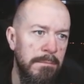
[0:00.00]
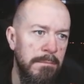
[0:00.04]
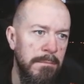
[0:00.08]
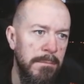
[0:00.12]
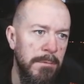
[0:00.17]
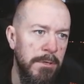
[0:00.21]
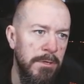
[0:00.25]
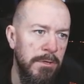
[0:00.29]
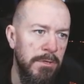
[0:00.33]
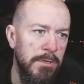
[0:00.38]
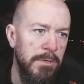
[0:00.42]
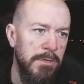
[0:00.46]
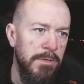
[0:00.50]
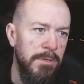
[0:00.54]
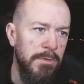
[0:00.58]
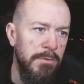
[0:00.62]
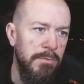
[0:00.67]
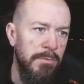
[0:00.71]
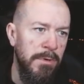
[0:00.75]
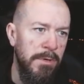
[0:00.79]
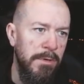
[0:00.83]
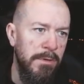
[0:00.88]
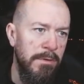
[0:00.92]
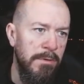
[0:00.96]
can just
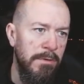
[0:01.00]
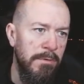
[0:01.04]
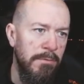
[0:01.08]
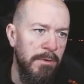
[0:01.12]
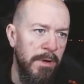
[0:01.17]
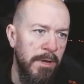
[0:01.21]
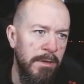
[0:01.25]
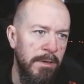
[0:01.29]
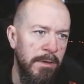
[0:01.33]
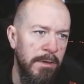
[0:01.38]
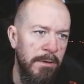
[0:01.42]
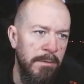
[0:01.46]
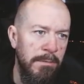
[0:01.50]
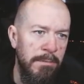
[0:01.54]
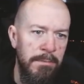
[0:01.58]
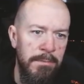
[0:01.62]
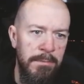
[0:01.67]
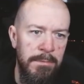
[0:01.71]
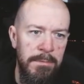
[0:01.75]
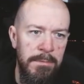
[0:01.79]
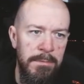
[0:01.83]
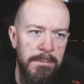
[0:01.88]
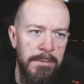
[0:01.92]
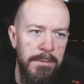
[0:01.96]
do it right now.
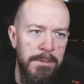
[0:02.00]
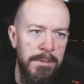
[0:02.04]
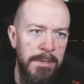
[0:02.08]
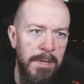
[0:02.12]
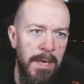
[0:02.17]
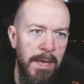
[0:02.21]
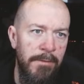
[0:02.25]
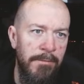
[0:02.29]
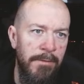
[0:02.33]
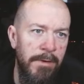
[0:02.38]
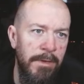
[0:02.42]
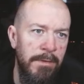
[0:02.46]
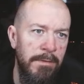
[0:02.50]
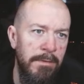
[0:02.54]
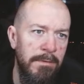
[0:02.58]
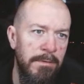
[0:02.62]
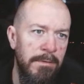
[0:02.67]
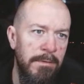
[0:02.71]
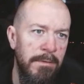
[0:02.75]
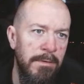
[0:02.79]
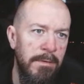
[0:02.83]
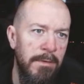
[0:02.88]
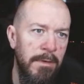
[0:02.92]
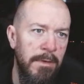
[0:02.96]
Save it.
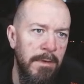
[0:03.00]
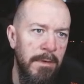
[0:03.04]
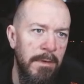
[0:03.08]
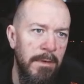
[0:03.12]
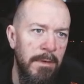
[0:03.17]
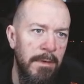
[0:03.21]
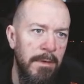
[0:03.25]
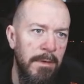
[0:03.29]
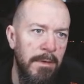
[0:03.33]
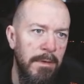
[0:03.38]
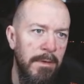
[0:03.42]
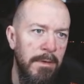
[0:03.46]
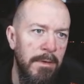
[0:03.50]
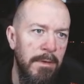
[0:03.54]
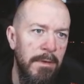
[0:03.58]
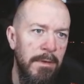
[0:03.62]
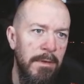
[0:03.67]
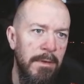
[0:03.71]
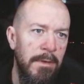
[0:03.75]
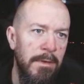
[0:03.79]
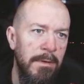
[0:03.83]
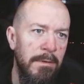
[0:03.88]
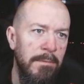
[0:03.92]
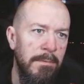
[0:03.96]

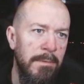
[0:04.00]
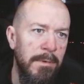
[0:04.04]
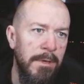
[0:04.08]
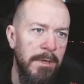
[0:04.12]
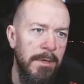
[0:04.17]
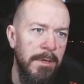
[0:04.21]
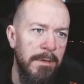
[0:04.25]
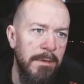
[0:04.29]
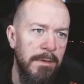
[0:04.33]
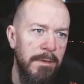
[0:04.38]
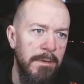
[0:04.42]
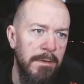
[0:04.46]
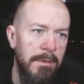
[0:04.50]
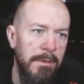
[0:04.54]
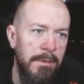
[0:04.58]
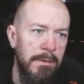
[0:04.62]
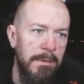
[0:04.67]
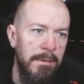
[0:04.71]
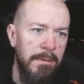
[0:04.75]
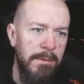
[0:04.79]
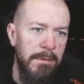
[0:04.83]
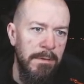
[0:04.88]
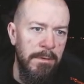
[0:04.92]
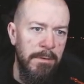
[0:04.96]
We can
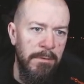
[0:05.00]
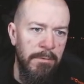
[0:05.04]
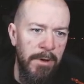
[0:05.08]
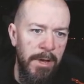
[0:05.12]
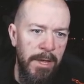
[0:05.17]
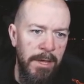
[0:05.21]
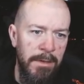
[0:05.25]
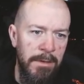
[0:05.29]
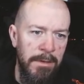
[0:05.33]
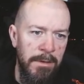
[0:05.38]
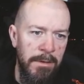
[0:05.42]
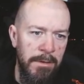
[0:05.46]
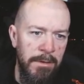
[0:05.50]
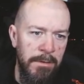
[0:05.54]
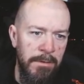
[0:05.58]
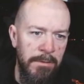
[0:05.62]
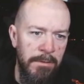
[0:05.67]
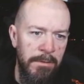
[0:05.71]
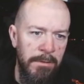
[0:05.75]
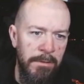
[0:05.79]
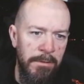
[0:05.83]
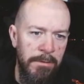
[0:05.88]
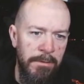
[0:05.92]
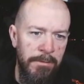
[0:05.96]
create
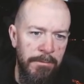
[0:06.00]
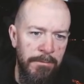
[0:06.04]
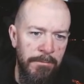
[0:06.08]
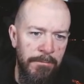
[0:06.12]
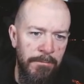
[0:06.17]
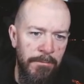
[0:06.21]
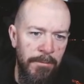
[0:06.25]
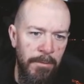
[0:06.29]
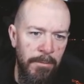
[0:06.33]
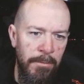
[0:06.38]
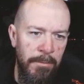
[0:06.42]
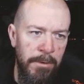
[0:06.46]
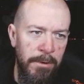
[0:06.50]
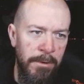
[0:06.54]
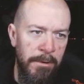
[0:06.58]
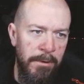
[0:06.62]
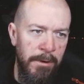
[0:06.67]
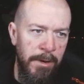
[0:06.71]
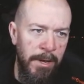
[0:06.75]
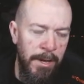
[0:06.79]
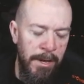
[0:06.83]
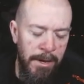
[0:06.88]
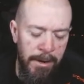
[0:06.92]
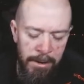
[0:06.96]
another folder
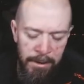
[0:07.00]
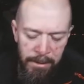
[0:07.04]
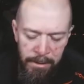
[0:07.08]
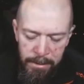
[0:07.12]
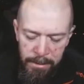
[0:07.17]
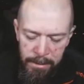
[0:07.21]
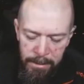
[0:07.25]
here